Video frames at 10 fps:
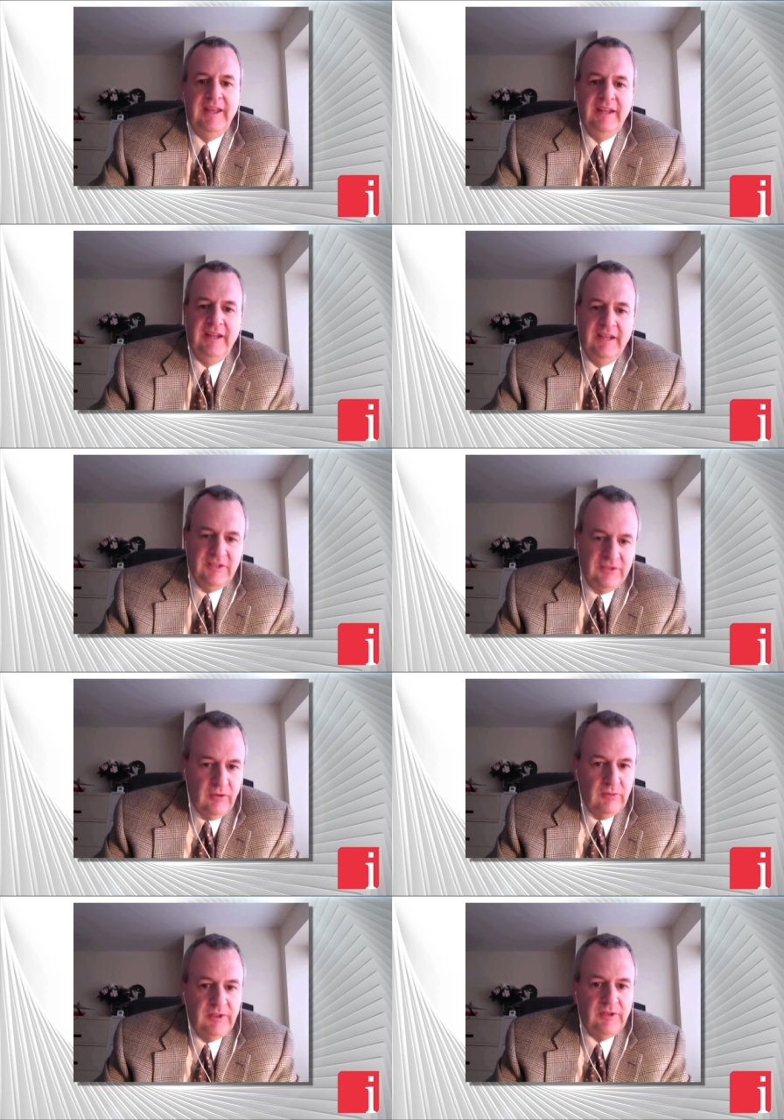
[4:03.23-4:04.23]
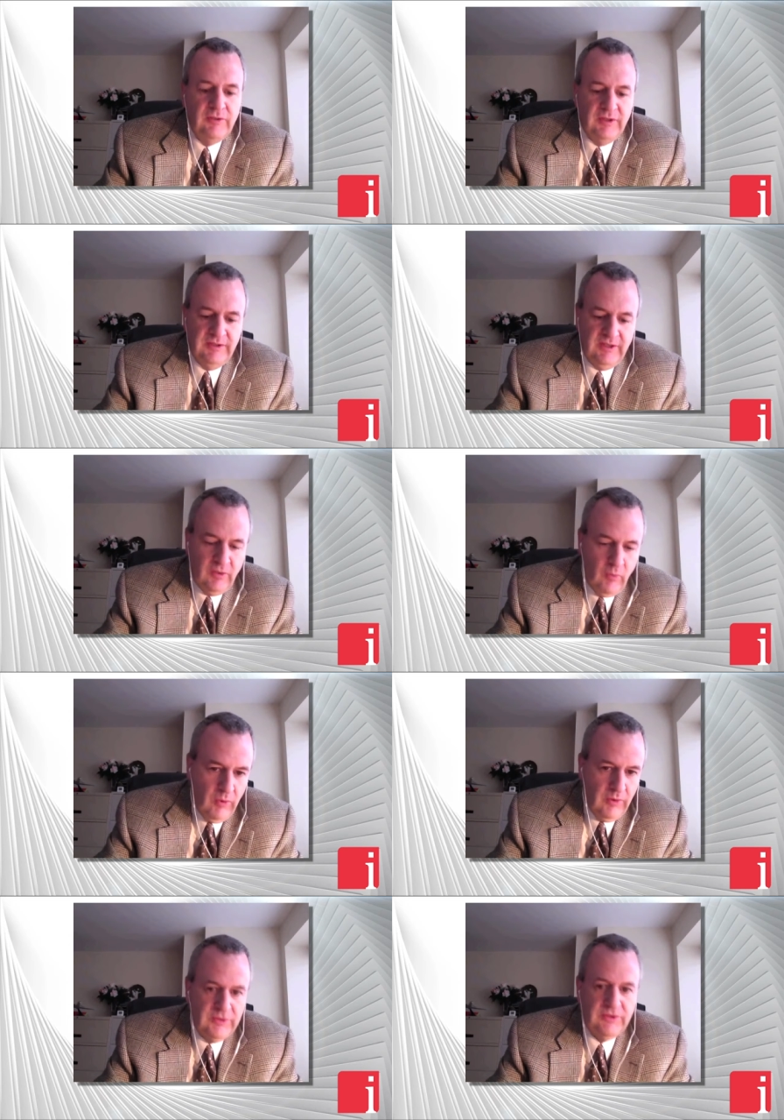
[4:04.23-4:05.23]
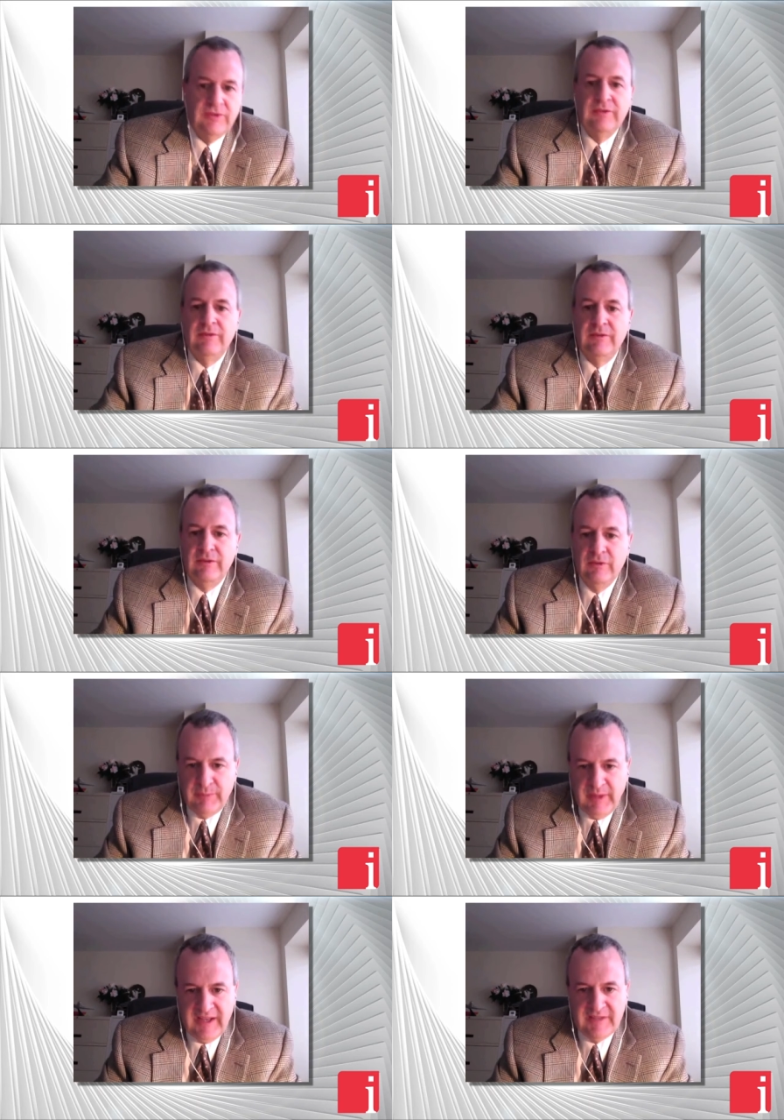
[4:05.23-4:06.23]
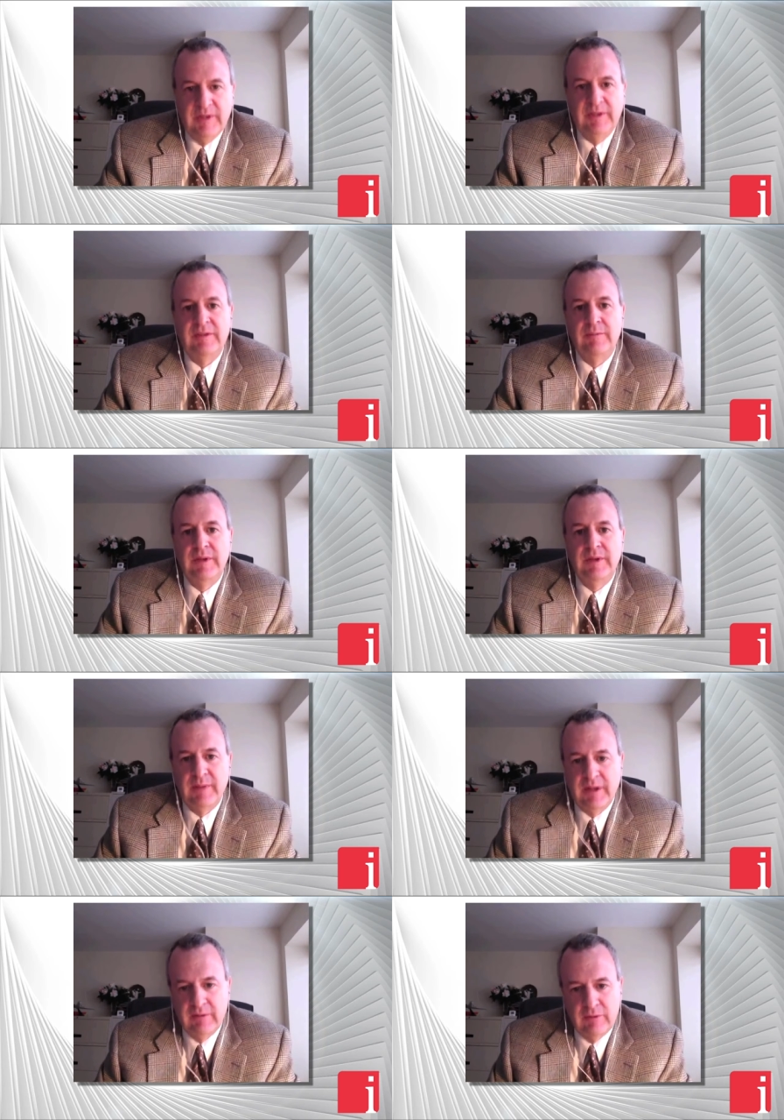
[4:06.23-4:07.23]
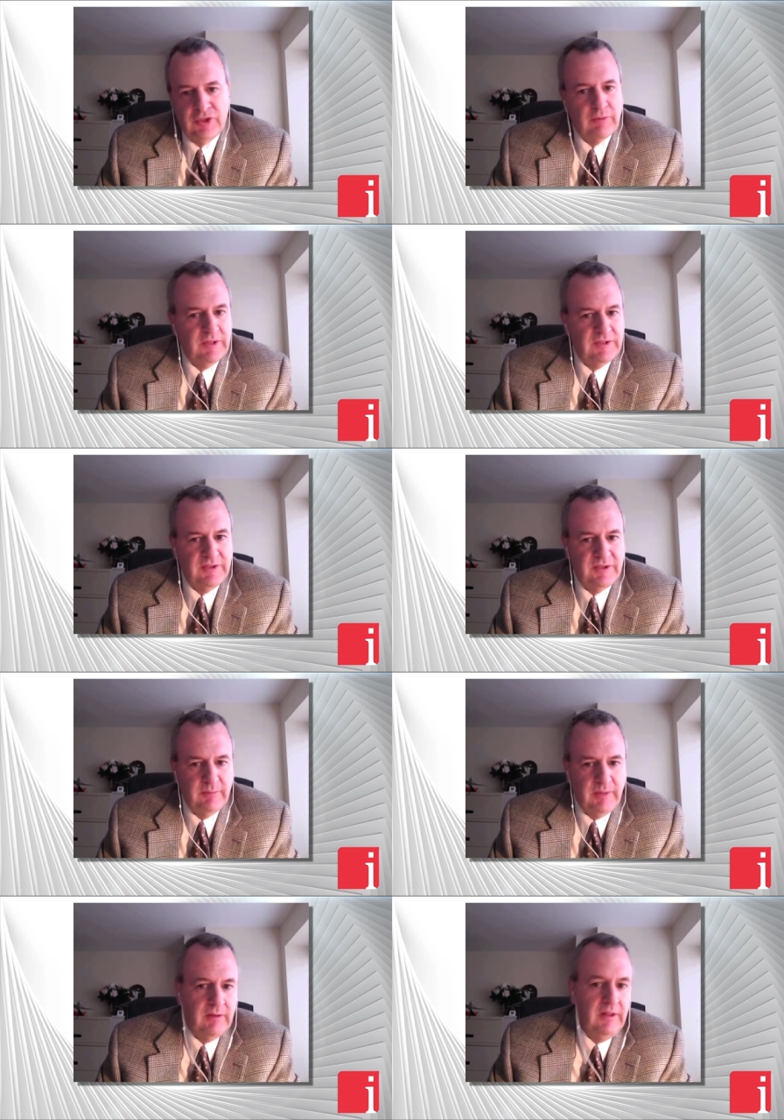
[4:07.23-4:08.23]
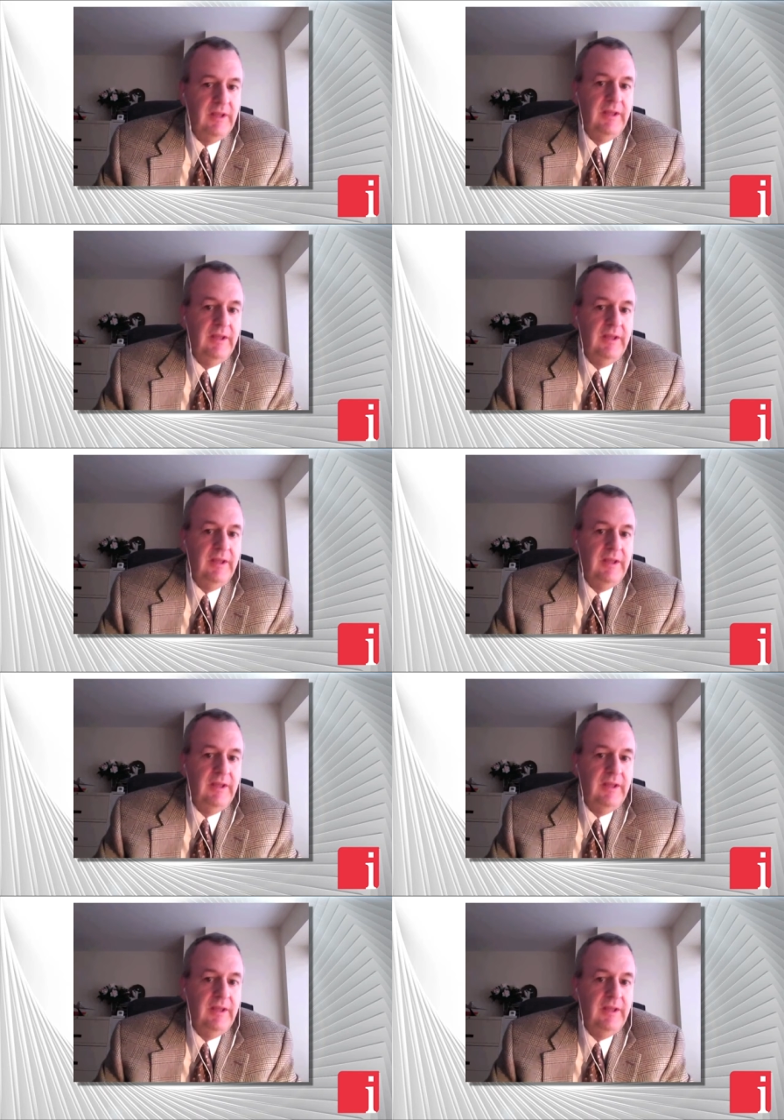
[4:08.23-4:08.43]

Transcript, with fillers: It is known that you can take quartz, use plasma to make metallurgic grade silicon metal.